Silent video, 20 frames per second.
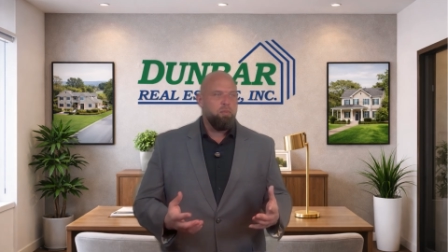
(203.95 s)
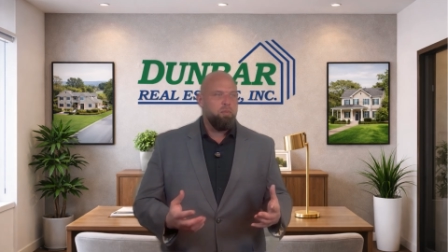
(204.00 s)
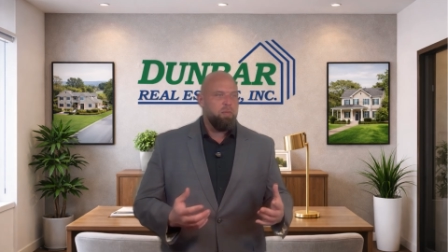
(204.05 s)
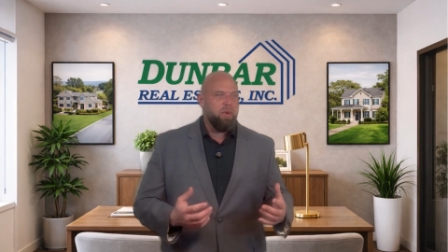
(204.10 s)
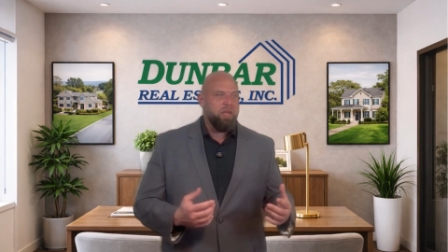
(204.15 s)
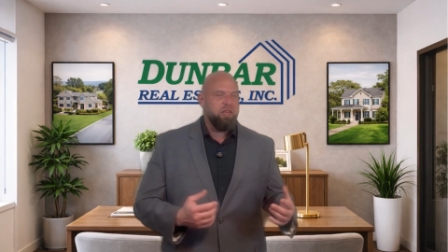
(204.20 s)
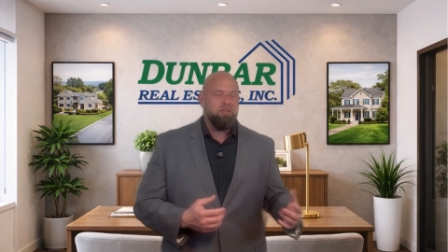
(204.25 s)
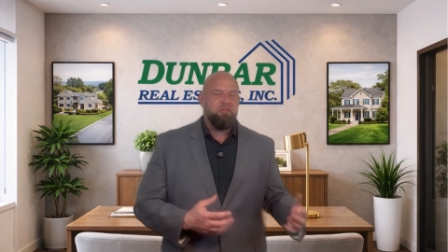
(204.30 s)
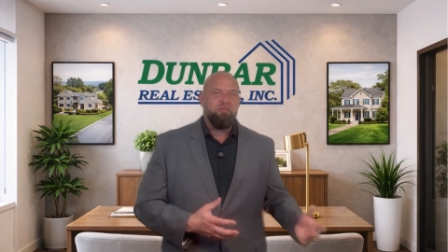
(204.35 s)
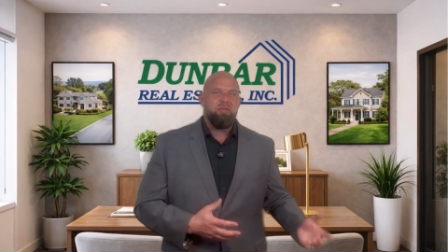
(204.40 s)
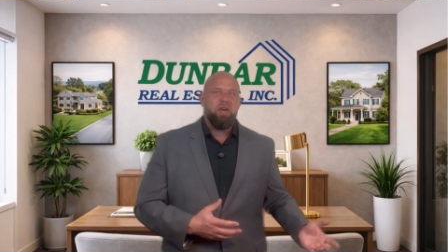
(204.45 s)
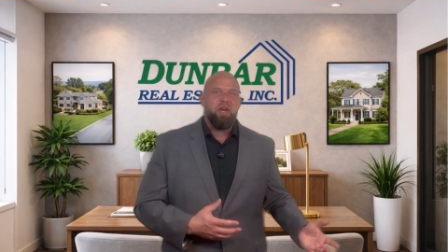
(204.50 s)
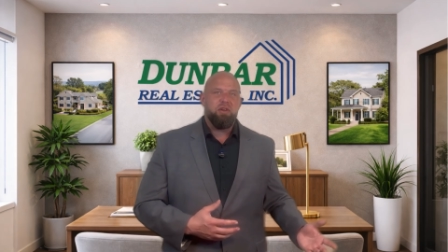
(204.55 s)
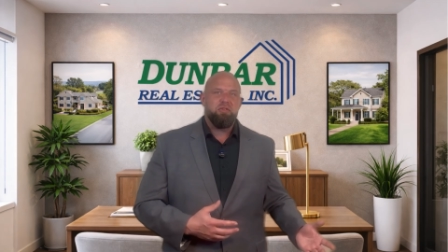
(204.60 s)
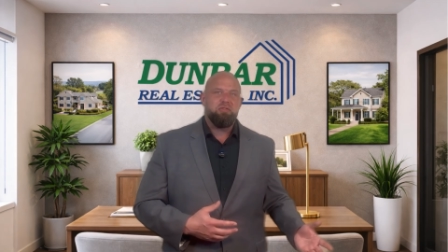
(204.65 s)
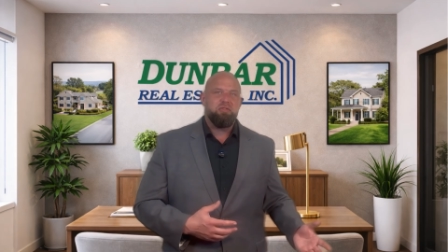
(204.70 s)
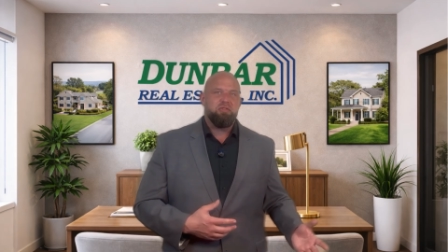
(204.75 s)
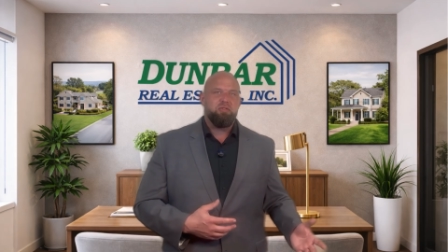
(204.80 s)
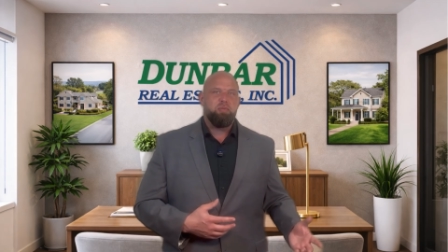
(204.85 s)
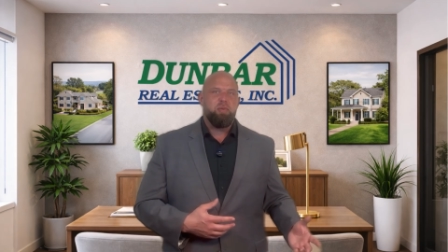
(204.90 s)

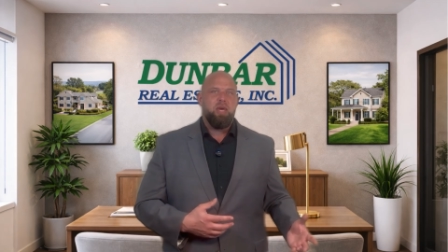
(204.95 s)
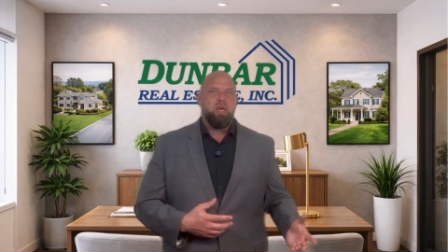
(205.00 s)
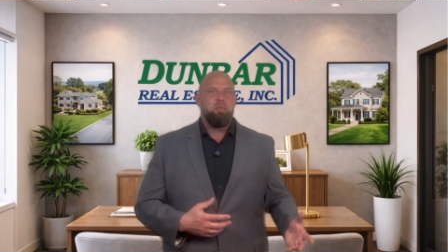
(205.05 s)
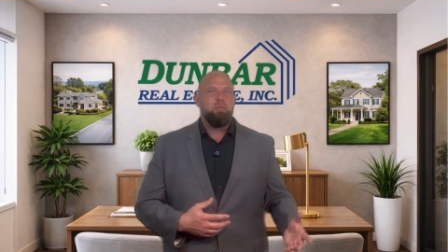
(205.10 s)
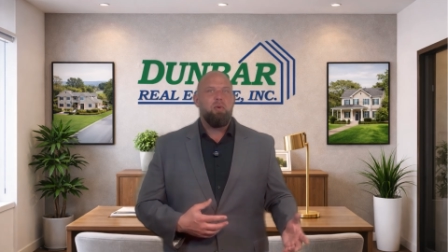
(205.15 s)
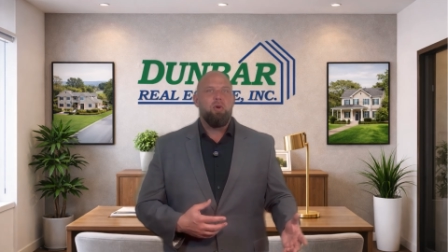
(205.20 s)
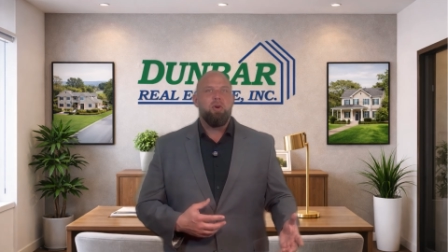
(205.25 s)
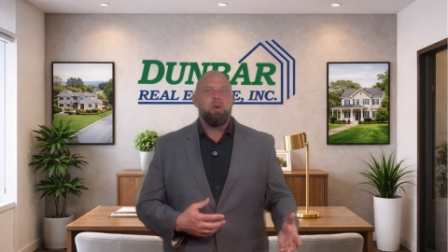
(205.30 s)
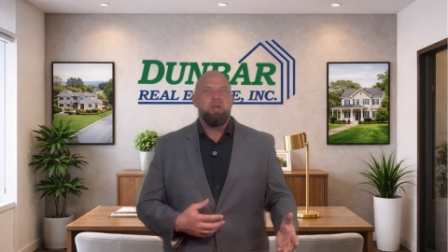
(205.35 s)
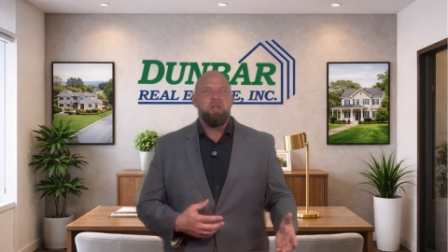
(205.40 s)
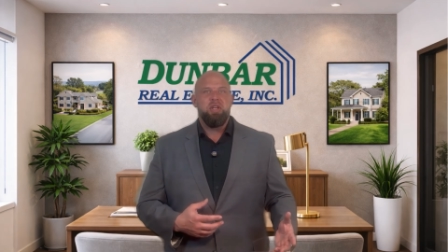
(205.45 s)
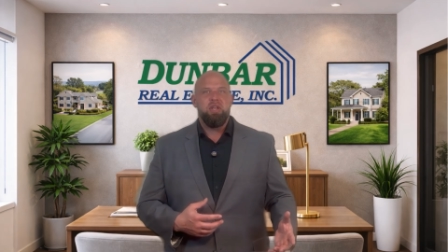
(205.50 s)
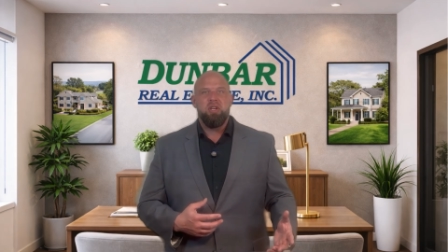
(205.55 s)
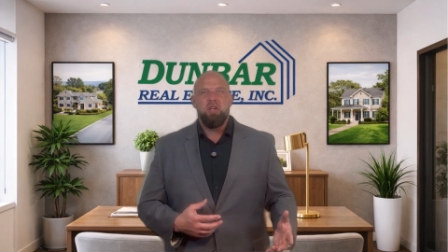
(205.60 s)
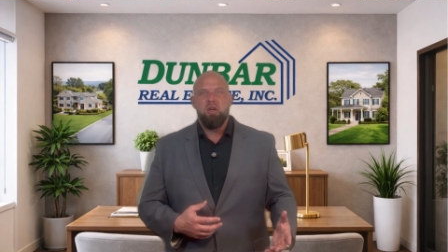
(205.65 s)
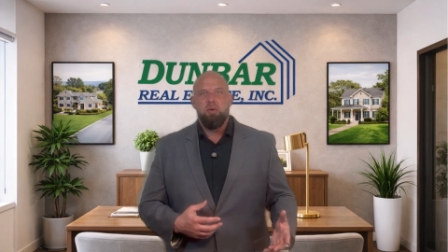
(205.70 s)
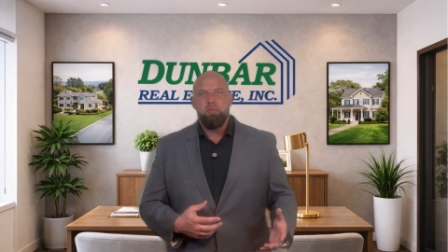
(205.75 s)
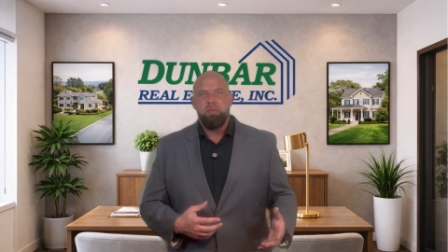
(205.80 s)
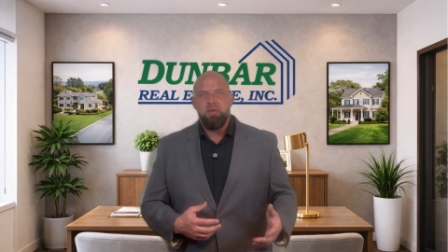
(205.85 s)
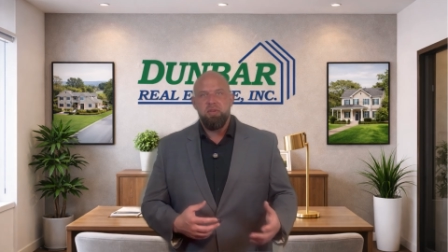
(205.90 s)
Manufacturers pay marketing
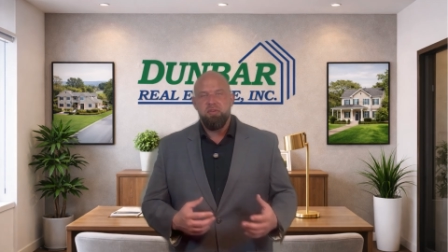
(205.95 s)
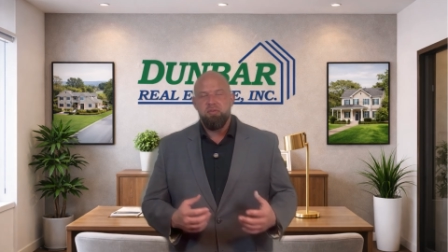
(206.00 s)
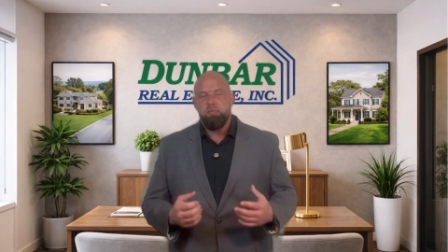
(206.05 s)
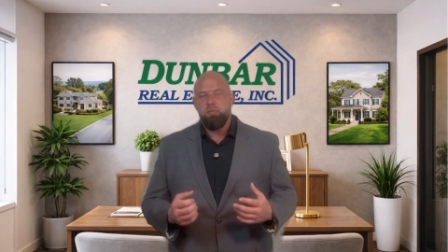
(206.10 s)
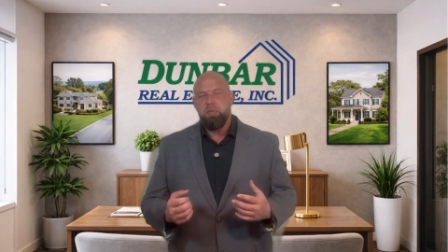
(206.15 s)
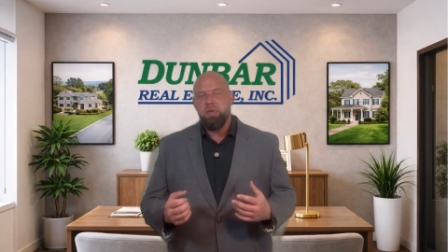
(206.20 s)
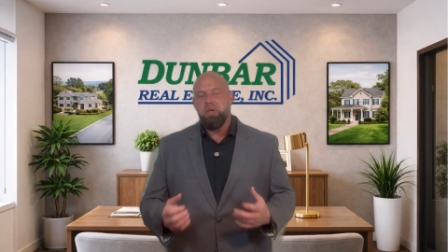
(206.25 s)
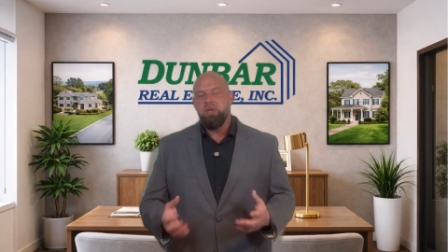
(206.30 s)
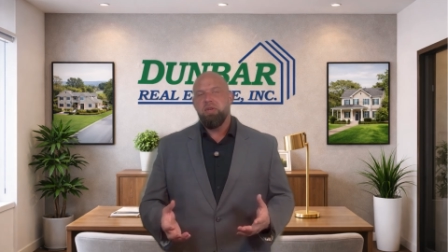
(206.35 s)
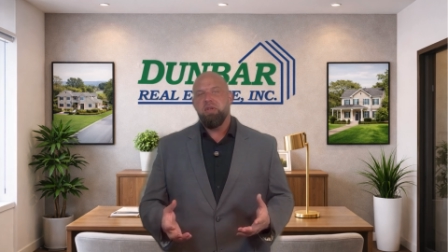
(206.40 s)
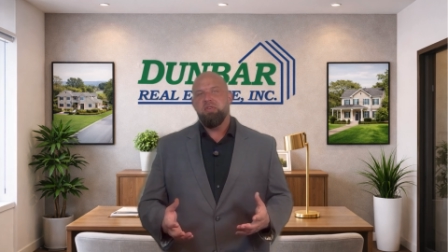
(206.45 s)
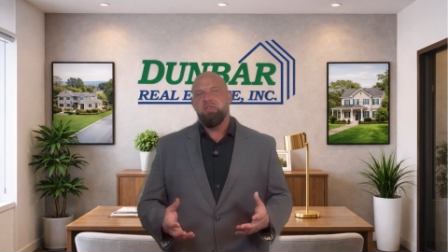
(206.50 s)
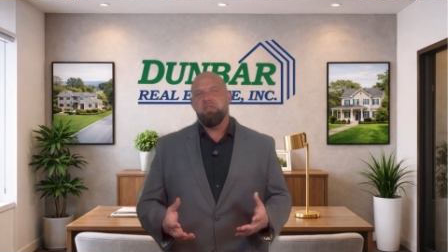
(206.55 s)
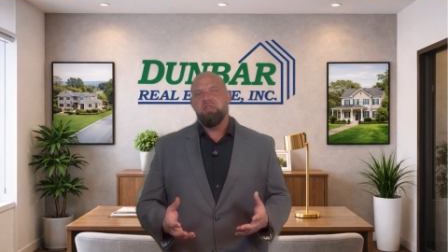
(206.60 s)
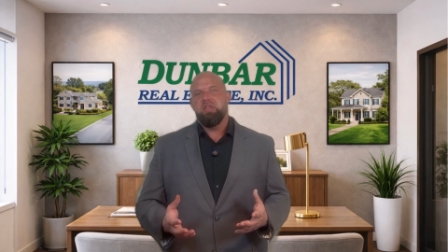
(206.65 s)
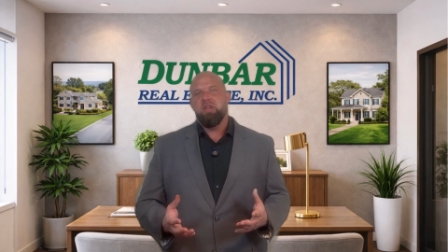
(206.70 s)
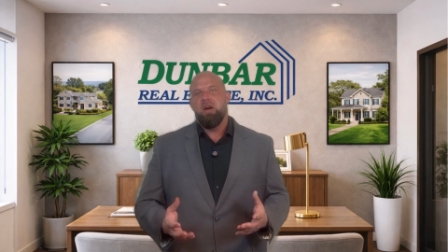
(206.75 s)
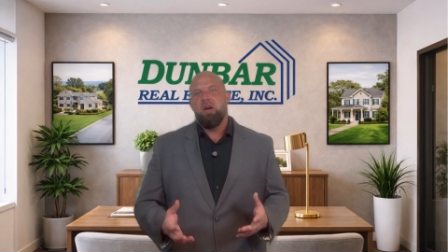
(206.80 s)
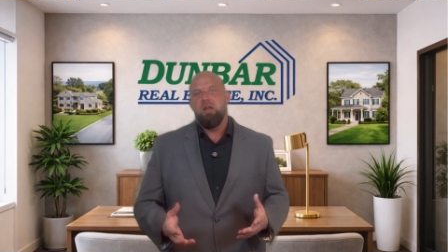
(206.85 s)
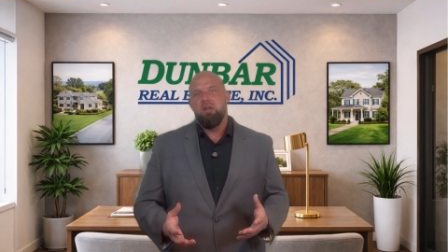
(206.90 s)
companies
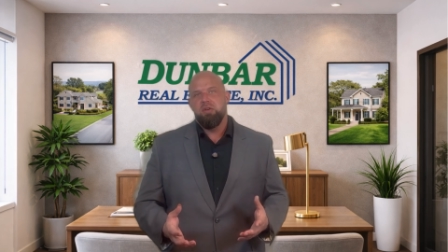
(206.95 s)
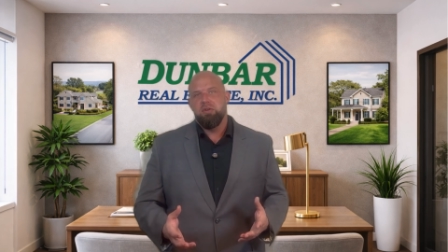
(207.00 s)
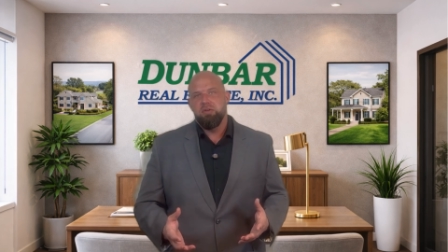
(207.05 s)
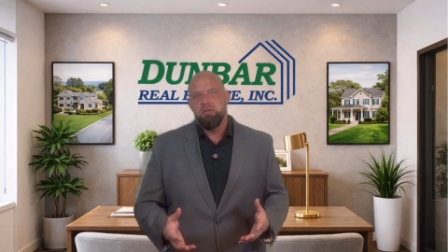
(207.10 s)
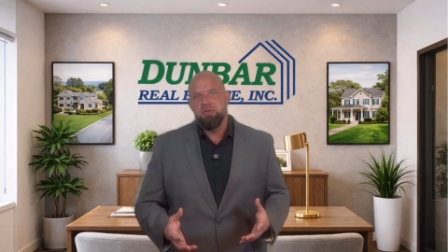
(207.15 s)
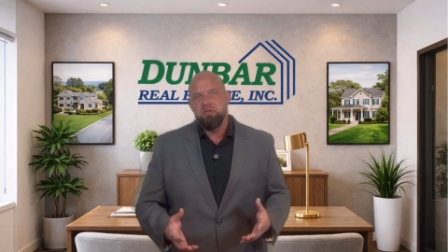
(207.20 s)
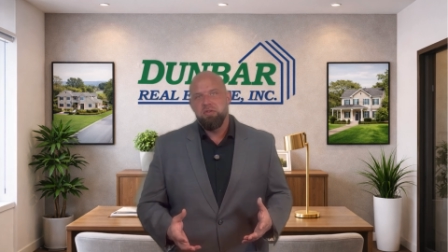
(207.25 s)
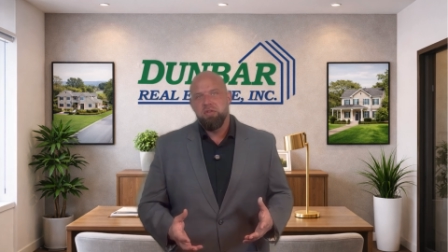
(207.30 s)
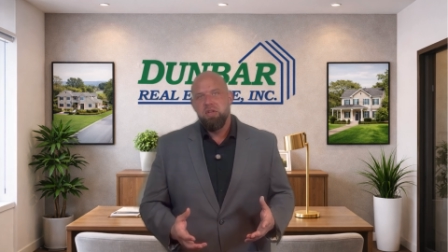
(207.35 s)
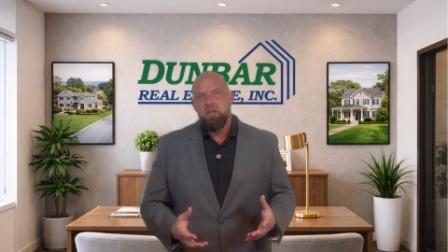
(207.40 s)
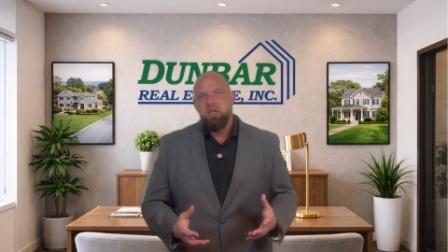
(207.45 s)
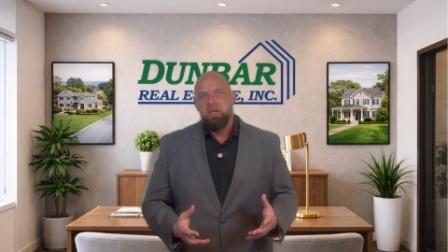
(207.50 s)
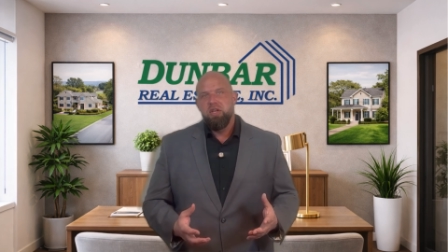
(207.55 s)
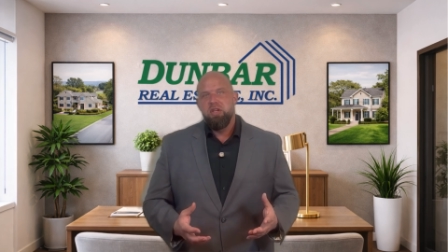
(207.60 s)
millions of dollars